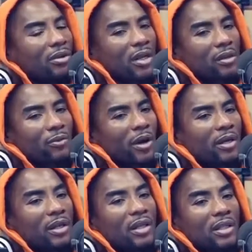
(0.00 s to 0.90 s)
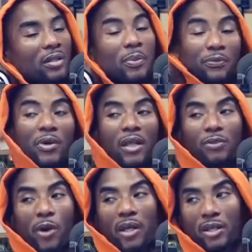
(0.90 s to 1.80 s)
Oh no, that's the record. let's be real.
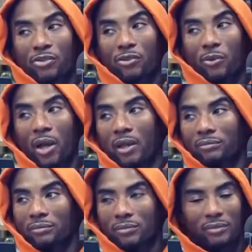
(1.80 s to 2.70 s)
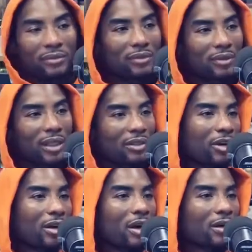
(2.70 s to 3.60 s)
That's the record industry way. Mm-hmm. They
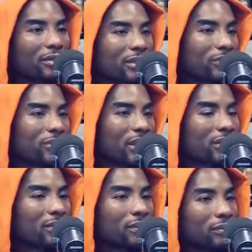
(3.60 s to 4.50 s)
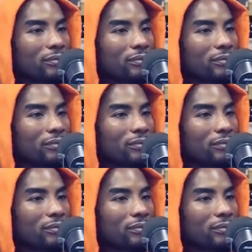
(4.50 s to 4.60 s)
jerk artists. That's what they do.